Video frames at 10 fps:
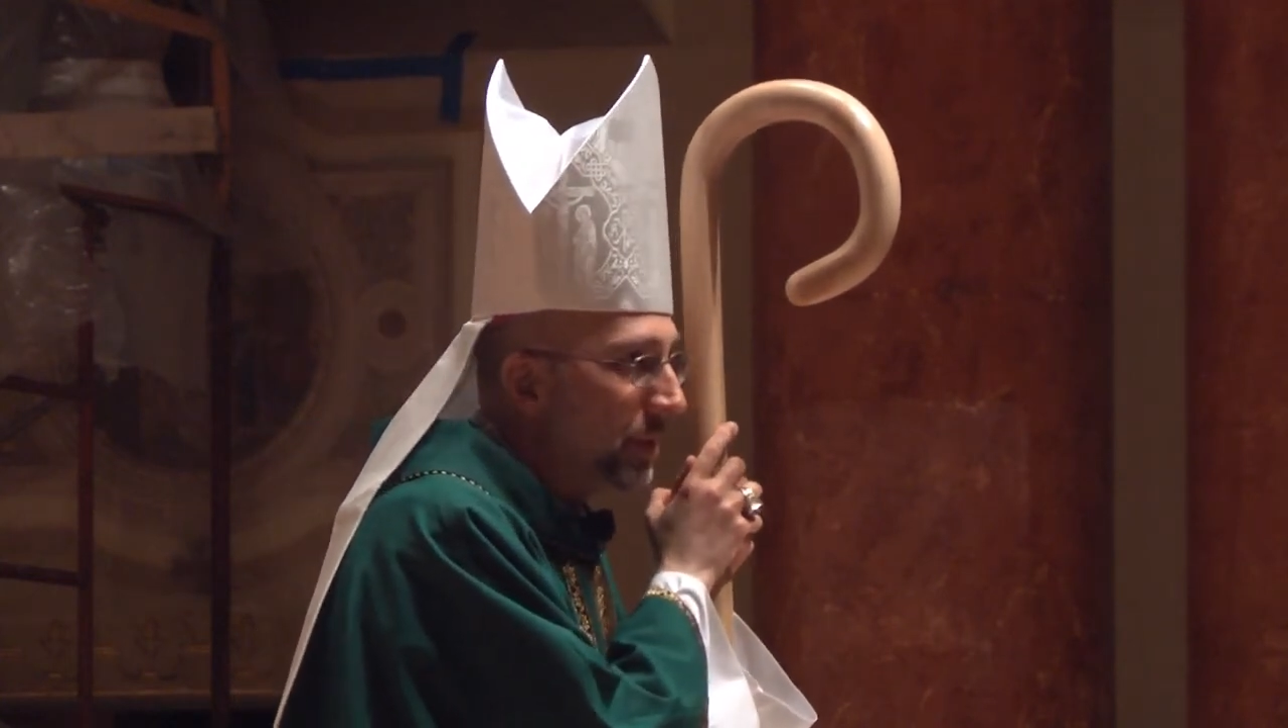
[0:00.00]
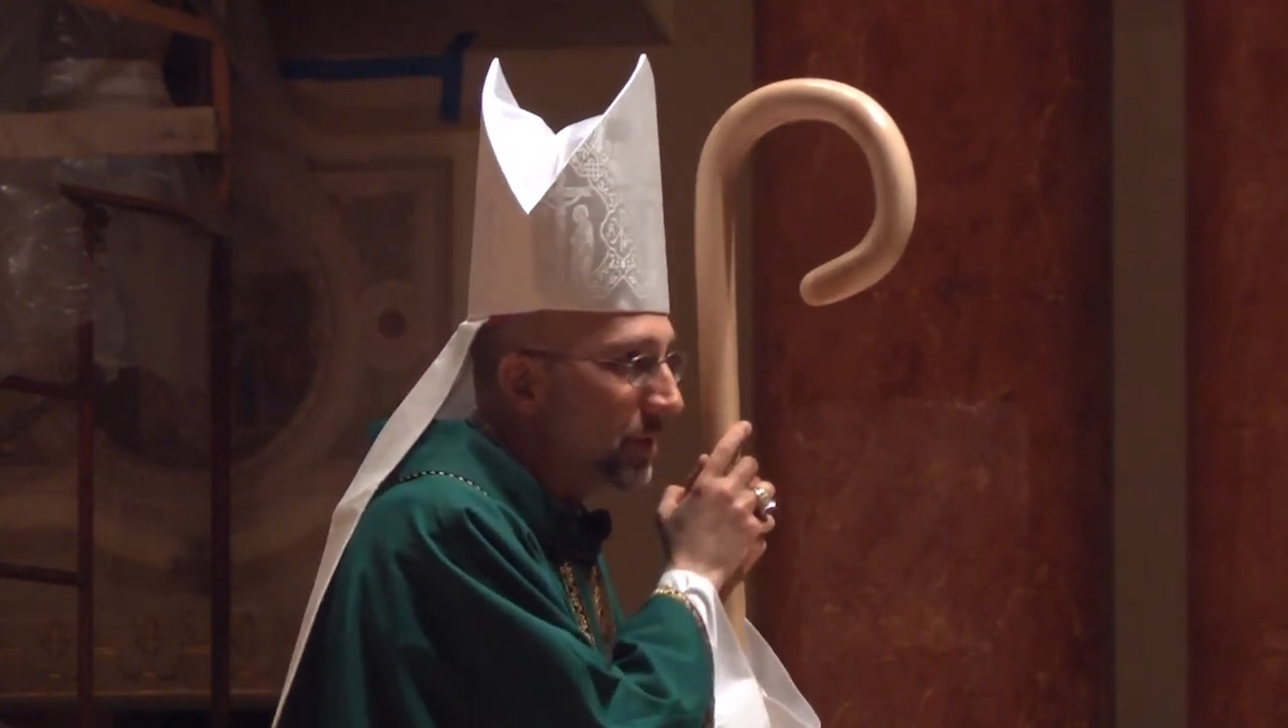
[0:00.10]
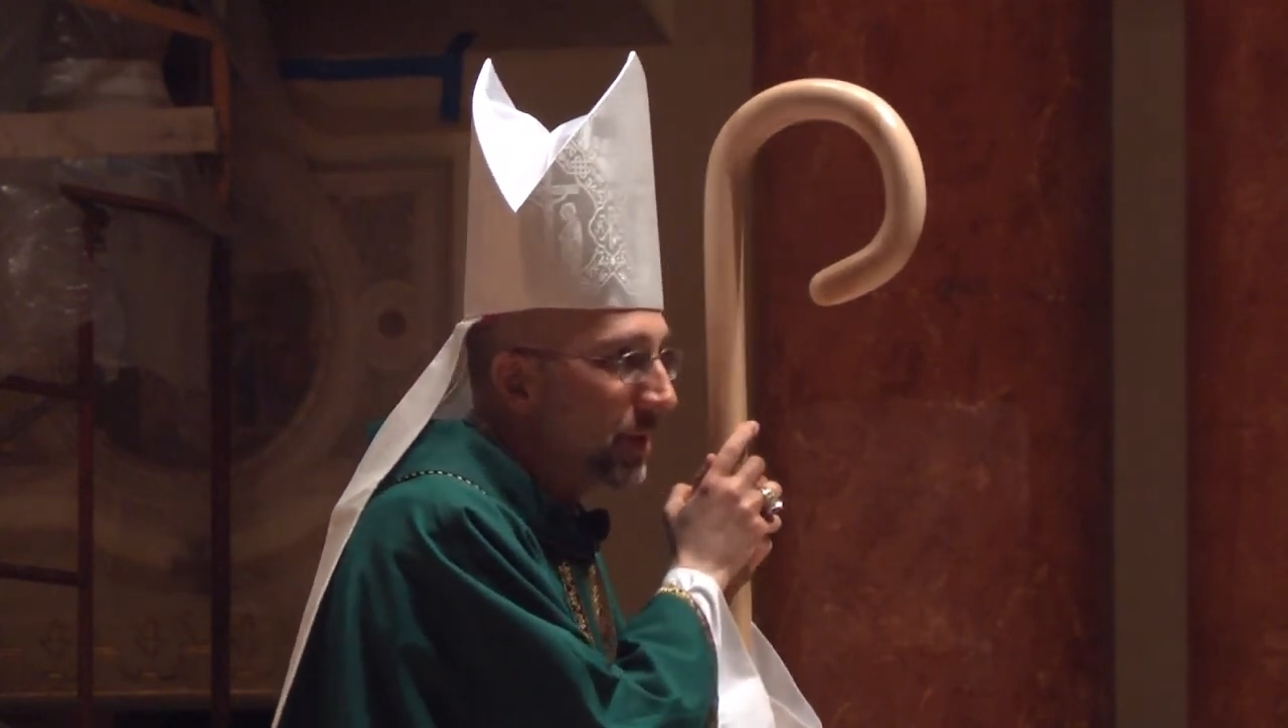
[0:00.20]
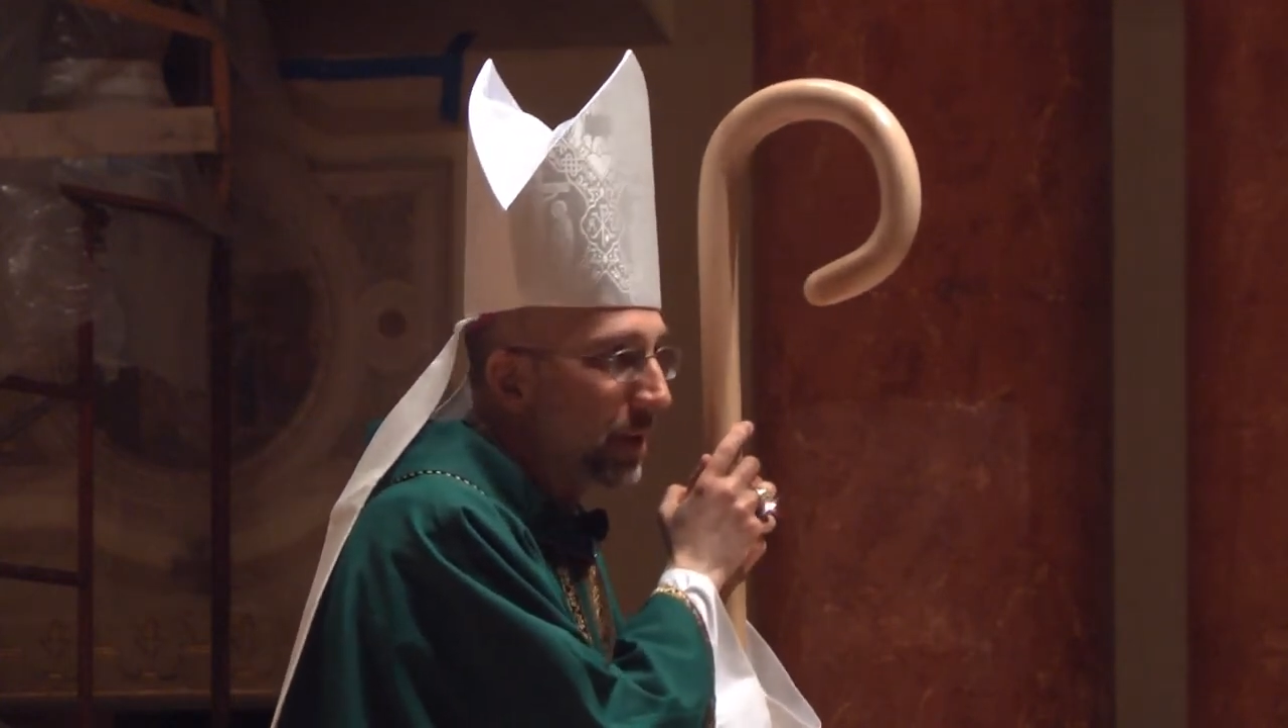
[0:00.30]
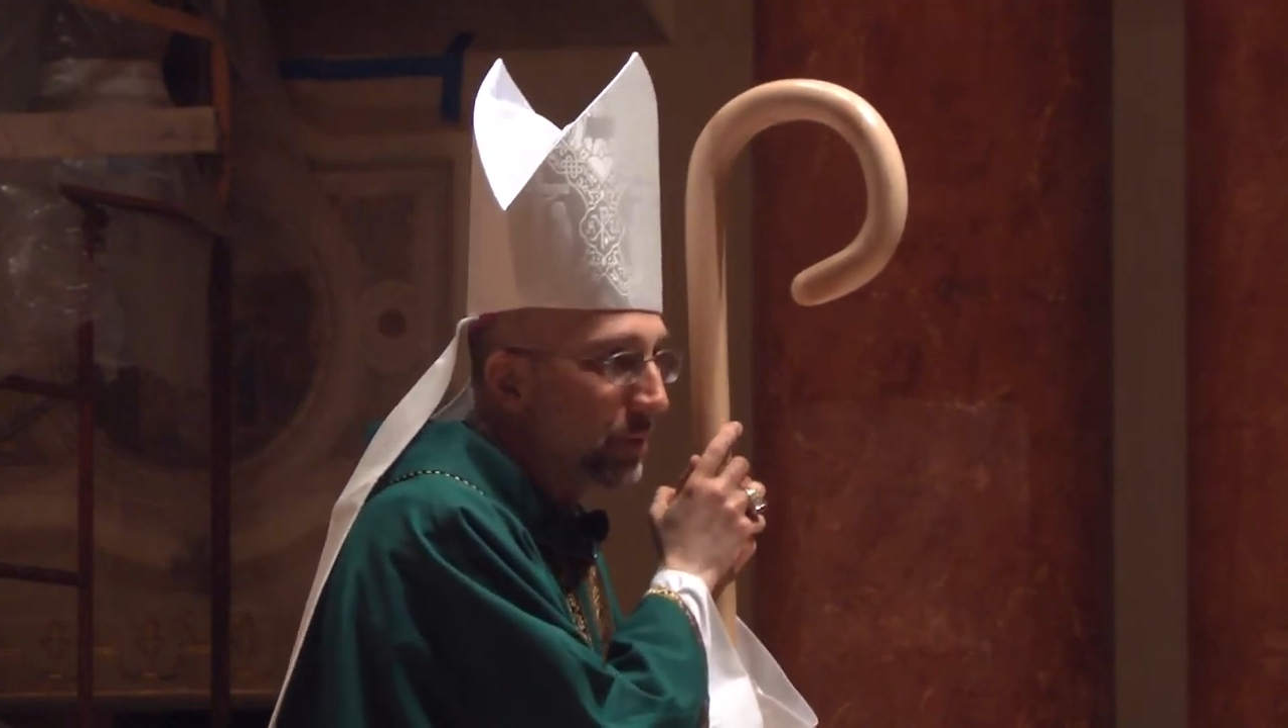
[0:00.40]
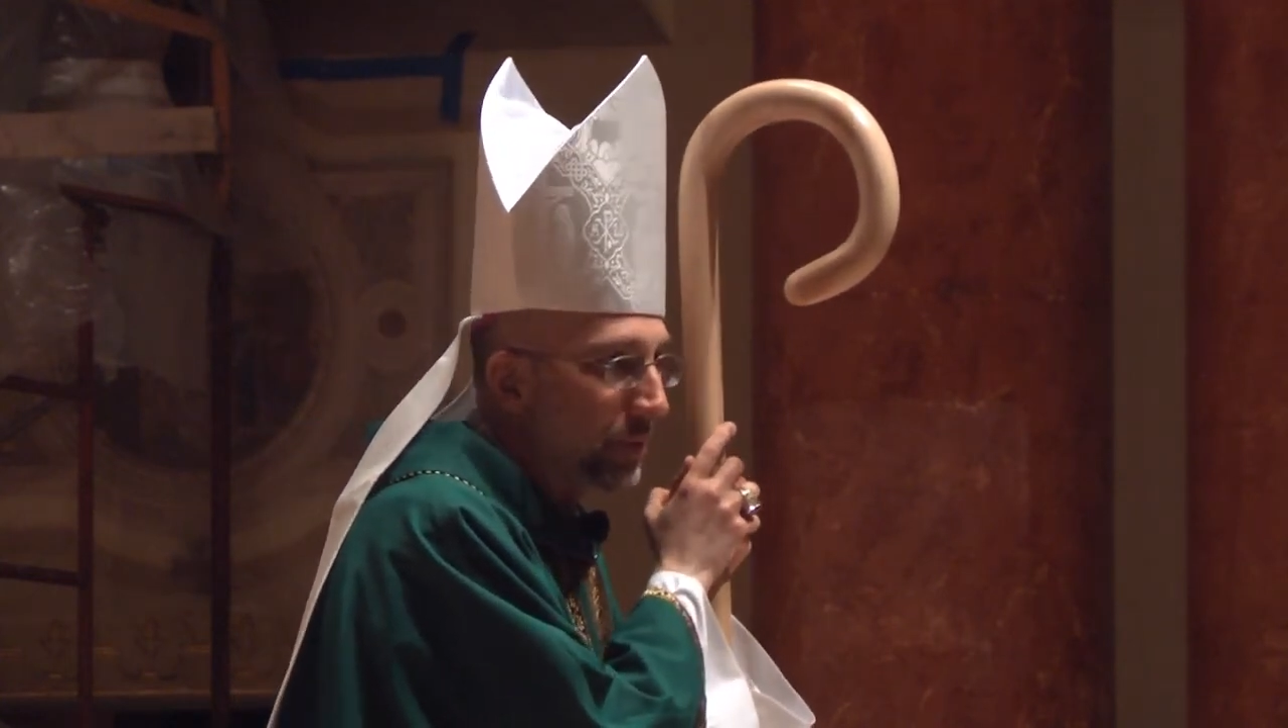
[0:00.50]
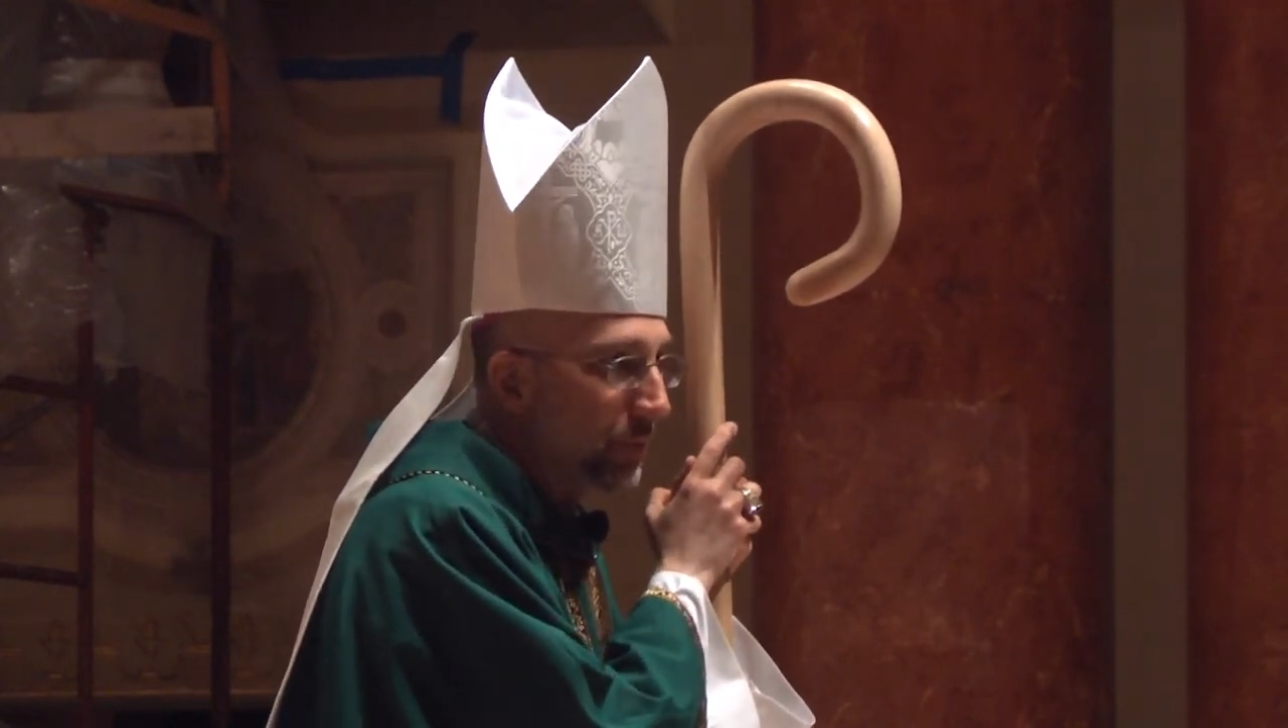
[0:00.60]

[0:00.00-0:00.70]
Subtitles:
a sacred